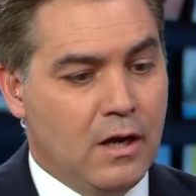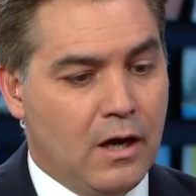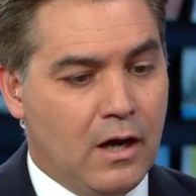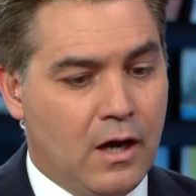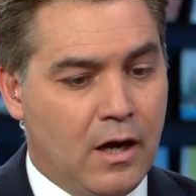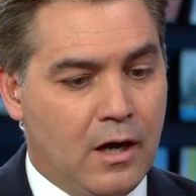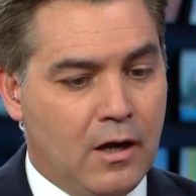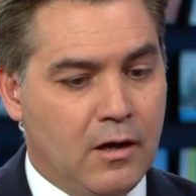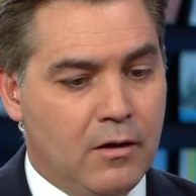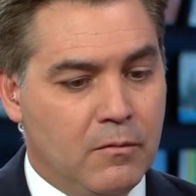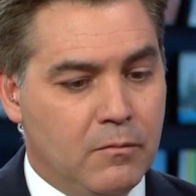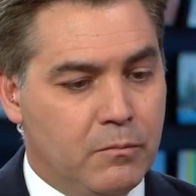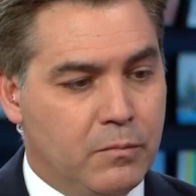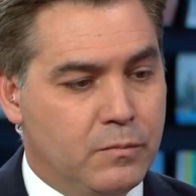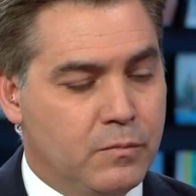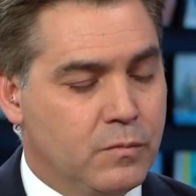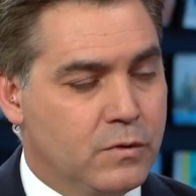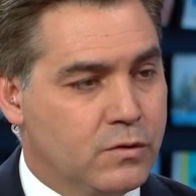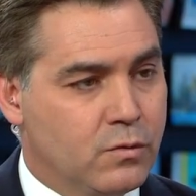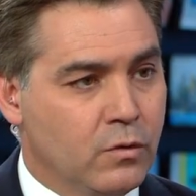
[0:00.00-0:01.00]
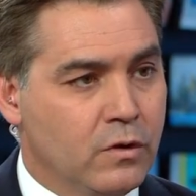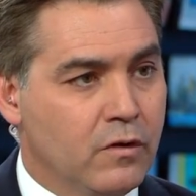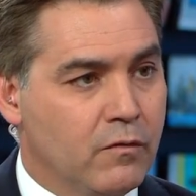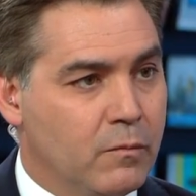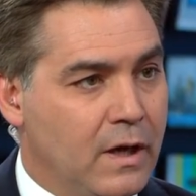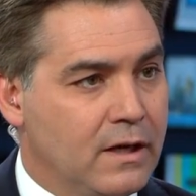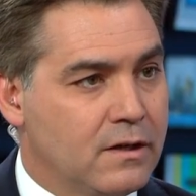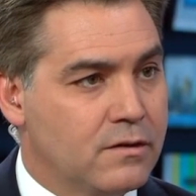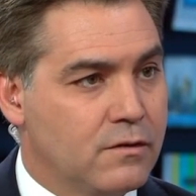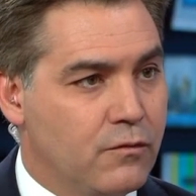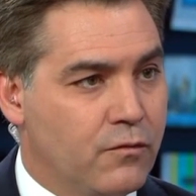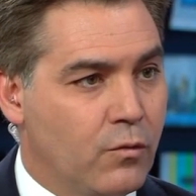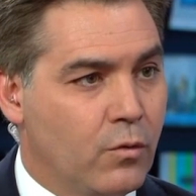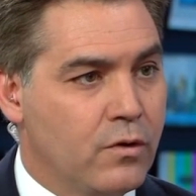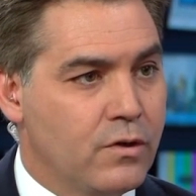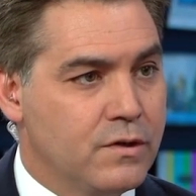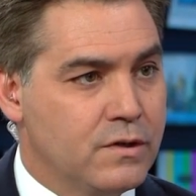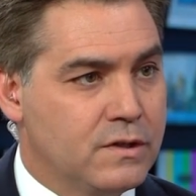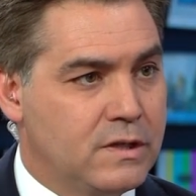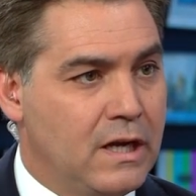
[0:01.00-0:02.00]
uh, sort of makes the
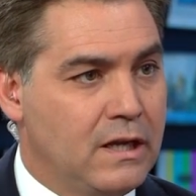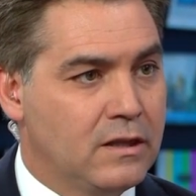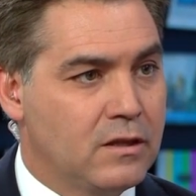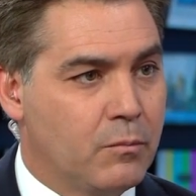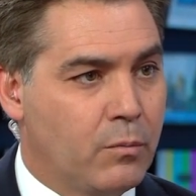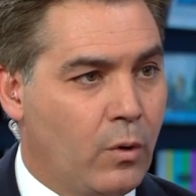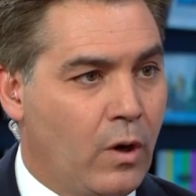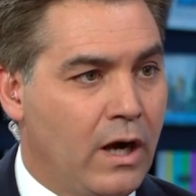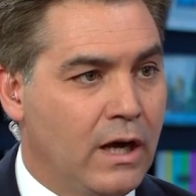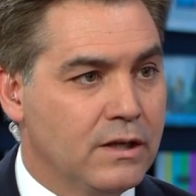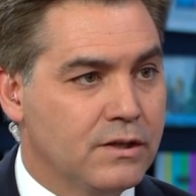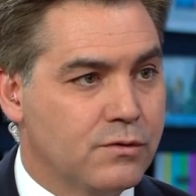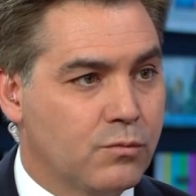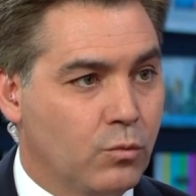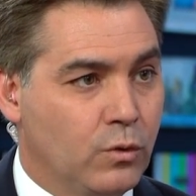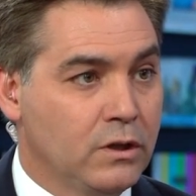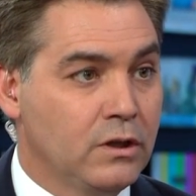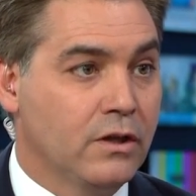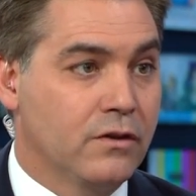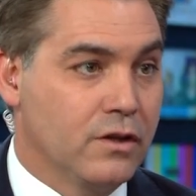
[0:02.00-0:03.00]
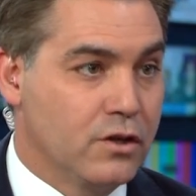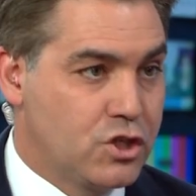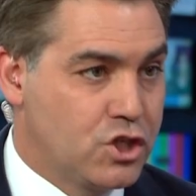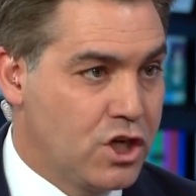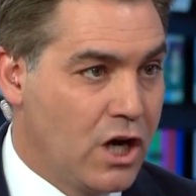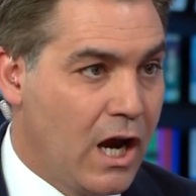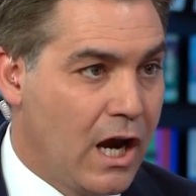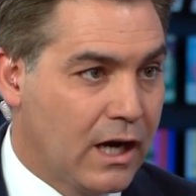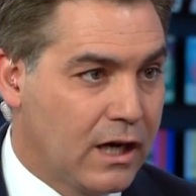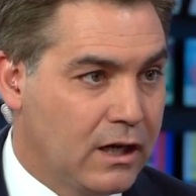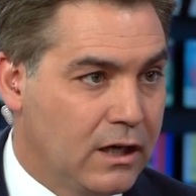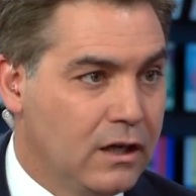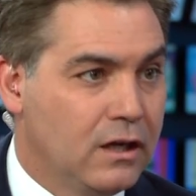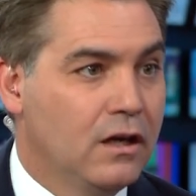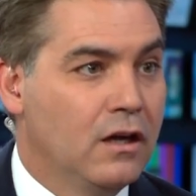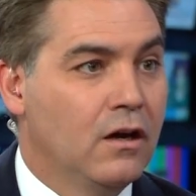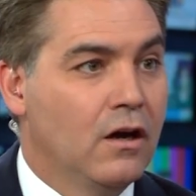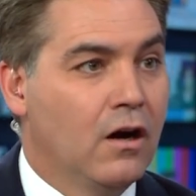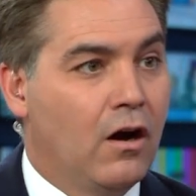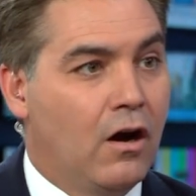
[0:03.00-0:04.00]
fourth estate, the press, really the check
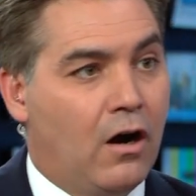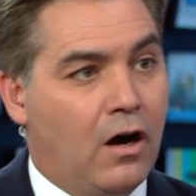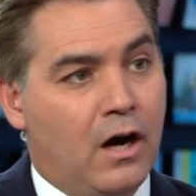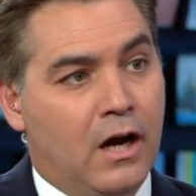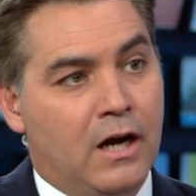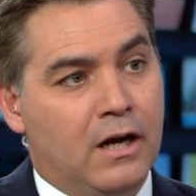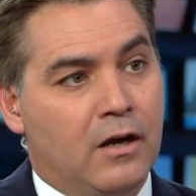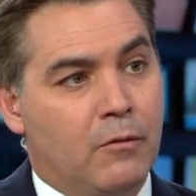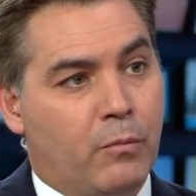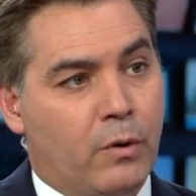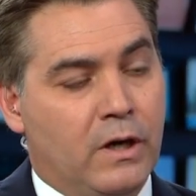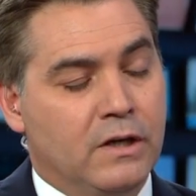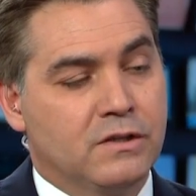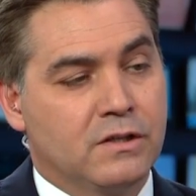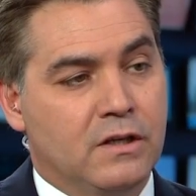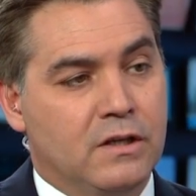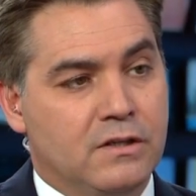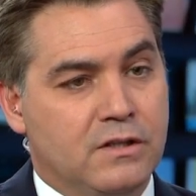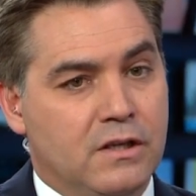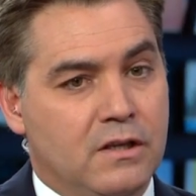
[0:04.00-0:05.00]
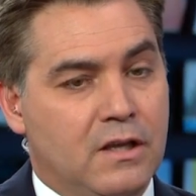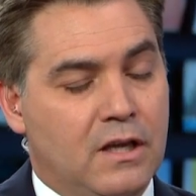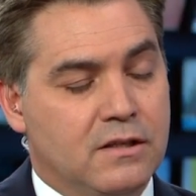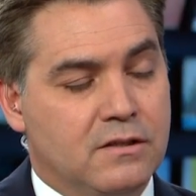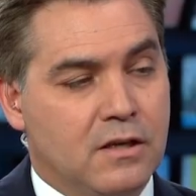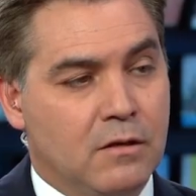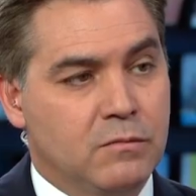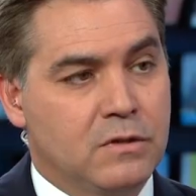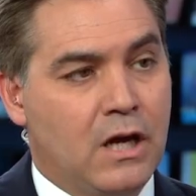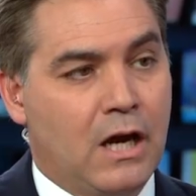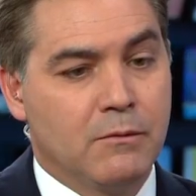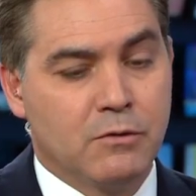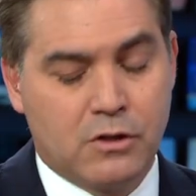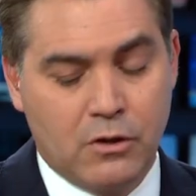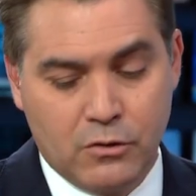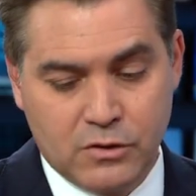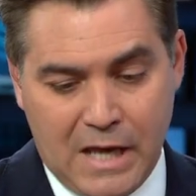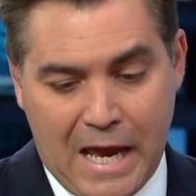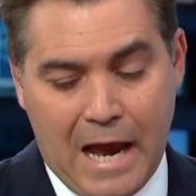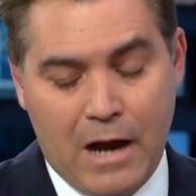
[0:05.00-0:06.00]
on a presidency that sometimes
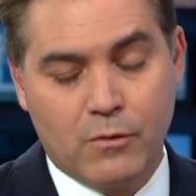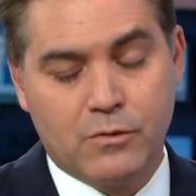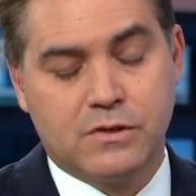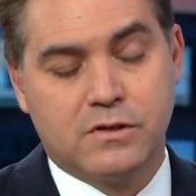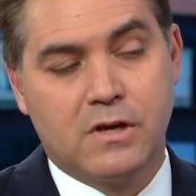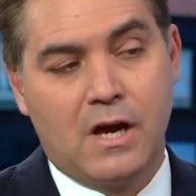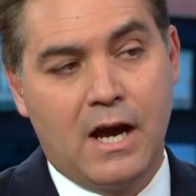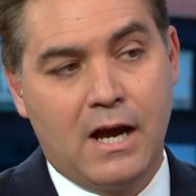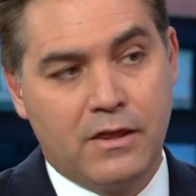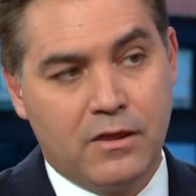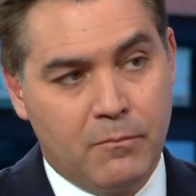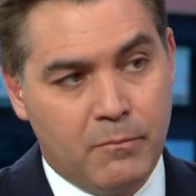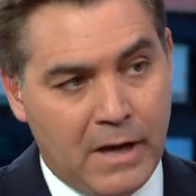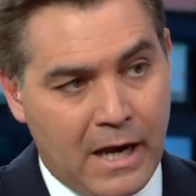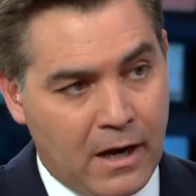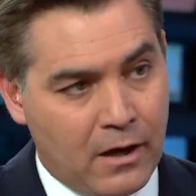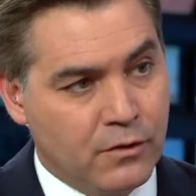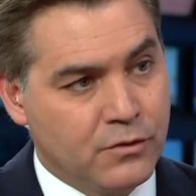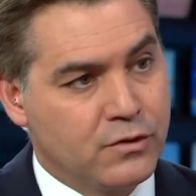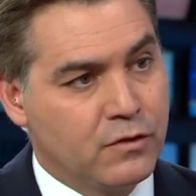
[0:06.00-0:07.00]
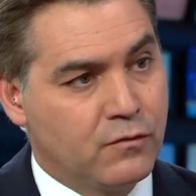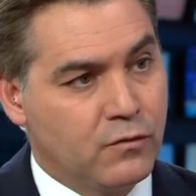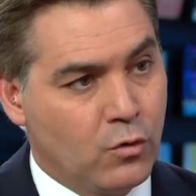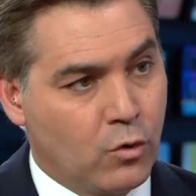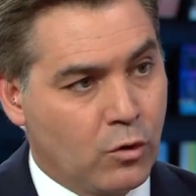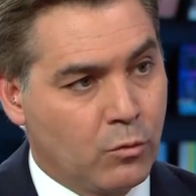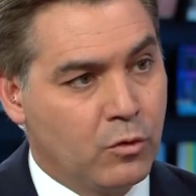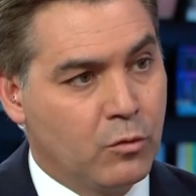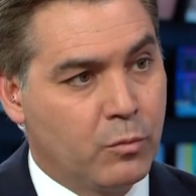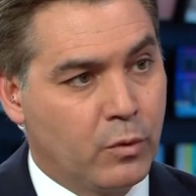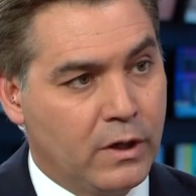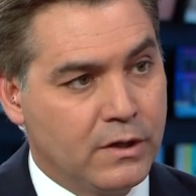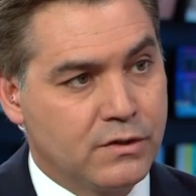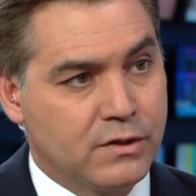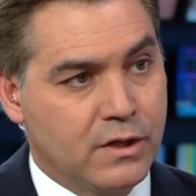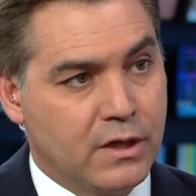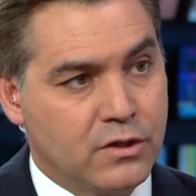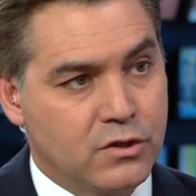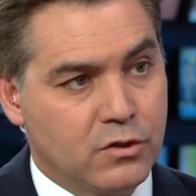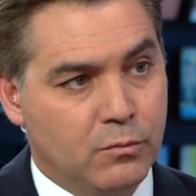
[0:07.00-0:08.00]
goes outside the bounds of normal
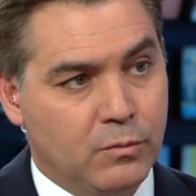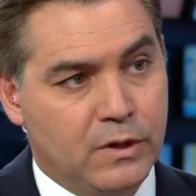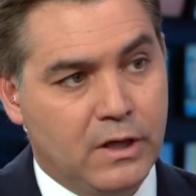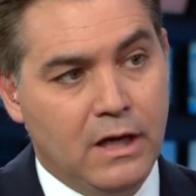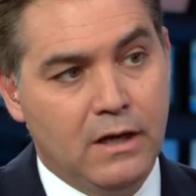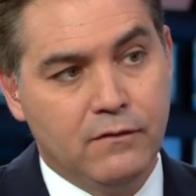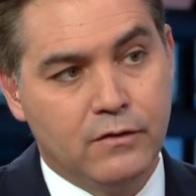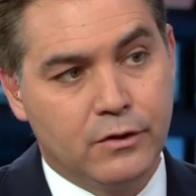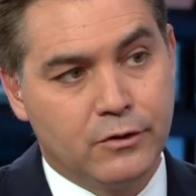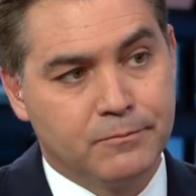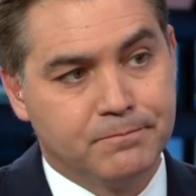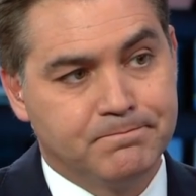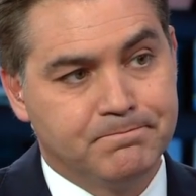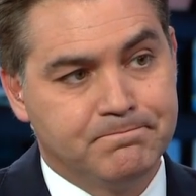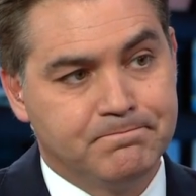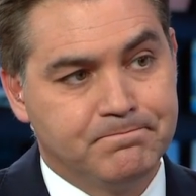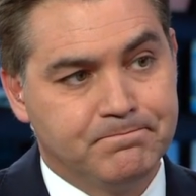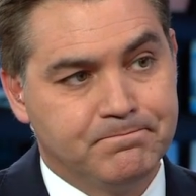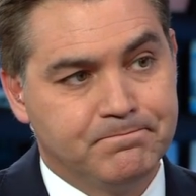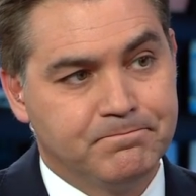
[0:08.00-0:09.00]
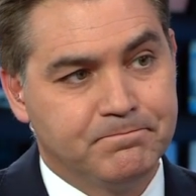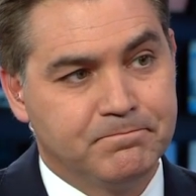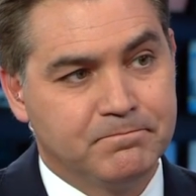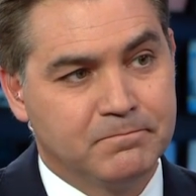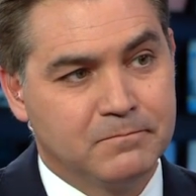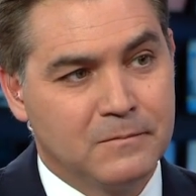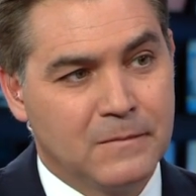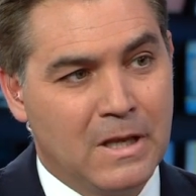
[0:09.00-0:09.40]
presidential behavior. Are you tired?